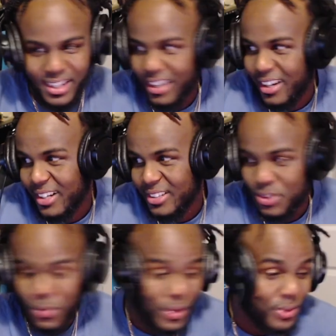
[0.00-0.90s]
Uh,
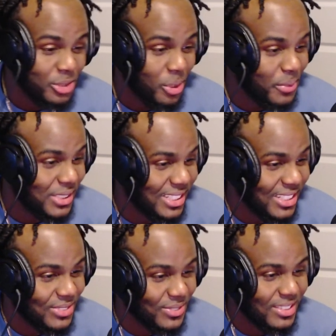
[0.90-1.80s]
so we gonna jump into
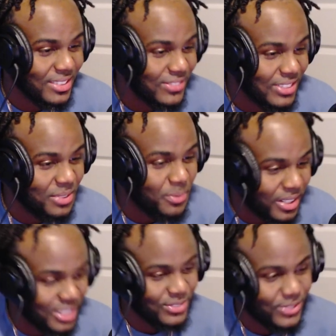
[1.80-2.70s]
this one, Guerrilla
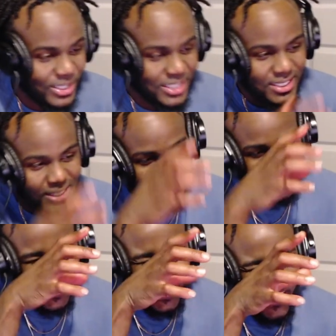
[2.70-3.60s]
Bars 46.
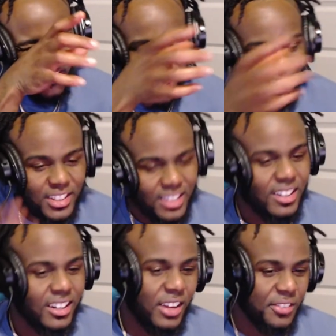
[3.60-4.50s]
We haven't done
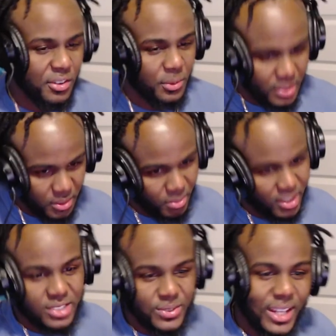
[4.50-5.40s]
enough Guerrilla
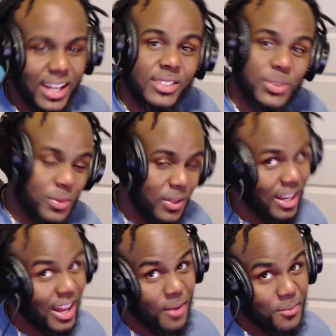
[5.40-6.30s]
Bars. We gotta do a
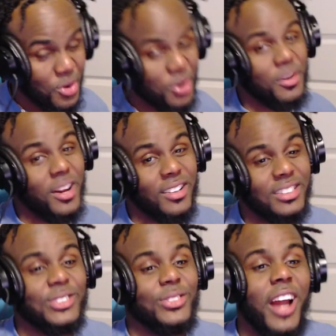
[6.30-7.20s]
lot more, y'all.
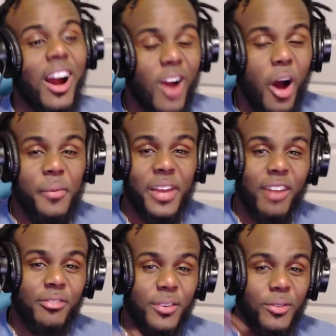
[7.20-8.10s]
So y'all comment y'all
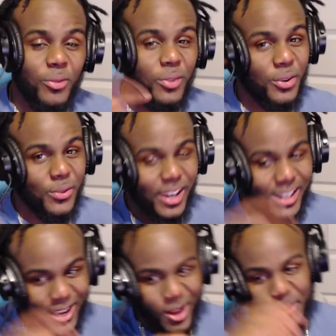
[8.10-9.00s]
favorite one right
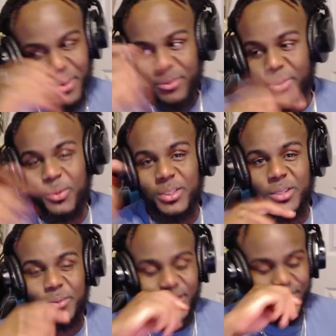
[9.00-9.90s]
now, bro, before we
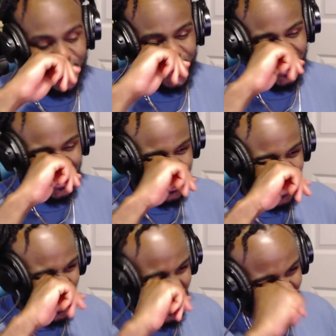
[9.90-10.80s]
jump into it.
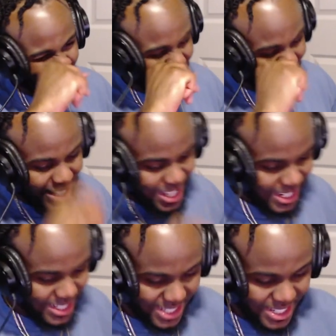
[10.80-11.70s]
But uh, yeah,
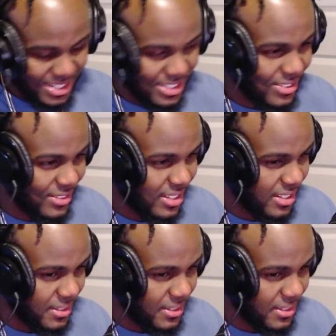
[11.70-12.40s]
let's get into it.